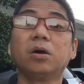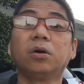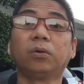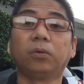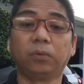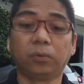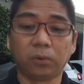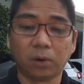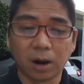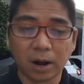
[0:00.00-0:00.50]

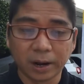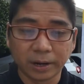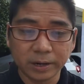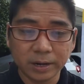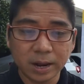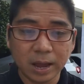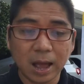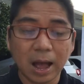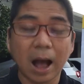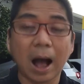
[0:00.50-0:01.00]

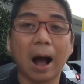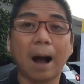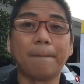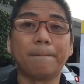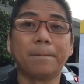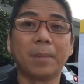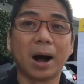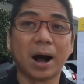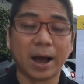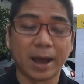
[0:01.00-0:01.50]
Run a
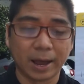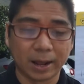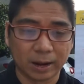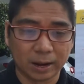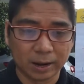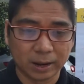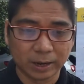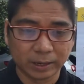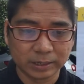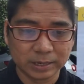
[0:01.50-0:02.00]

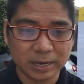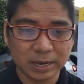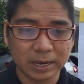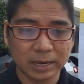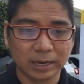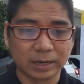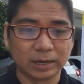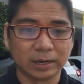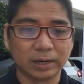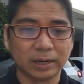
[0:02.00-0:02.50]
mile.
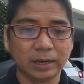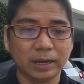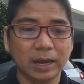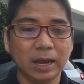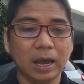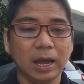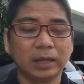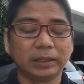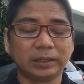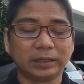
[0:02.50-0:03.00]
Again,
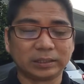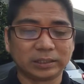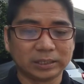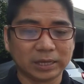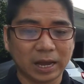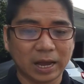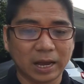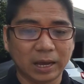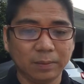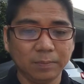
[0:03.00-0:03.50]
the
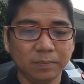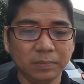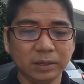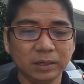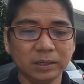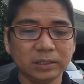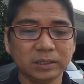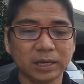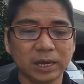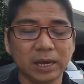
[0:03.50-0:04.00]
time
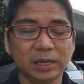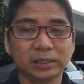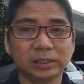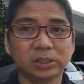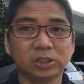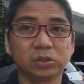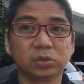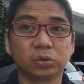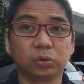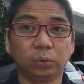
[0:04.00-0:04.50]
it
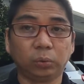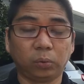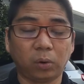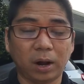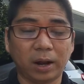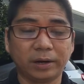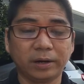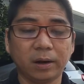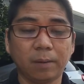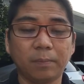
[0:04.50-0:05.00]
takes to
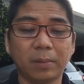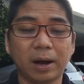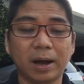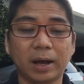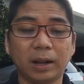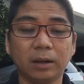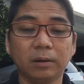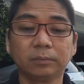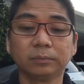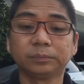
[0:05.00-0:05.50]
run a
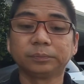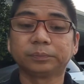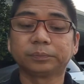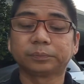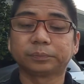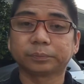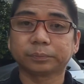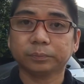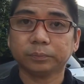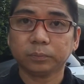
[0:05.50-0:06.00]
mile,
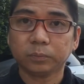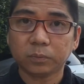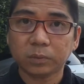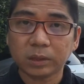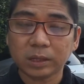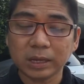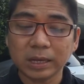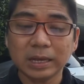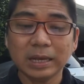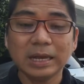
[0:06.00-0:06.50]

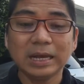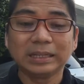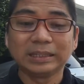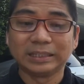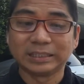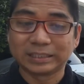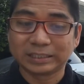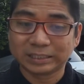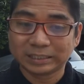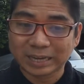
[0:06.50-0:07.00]

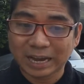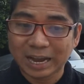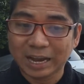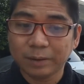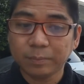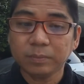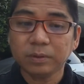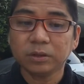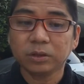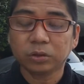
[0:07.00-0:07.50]
the
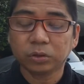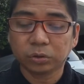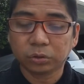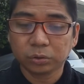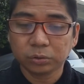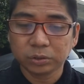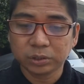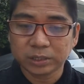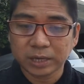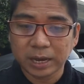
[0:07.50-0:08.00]
time
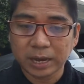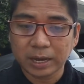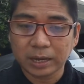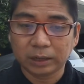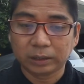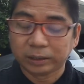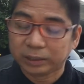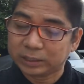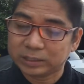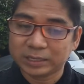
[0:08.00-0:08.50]

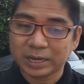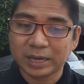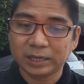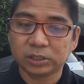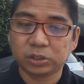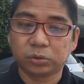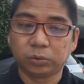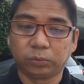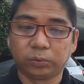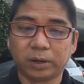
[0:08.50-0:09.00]
it
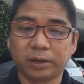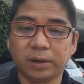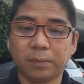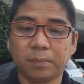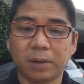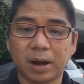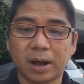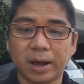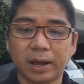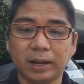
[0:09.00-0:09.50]
takes to run a
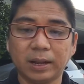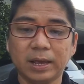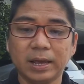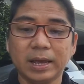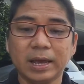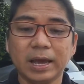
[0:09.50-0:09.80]
mile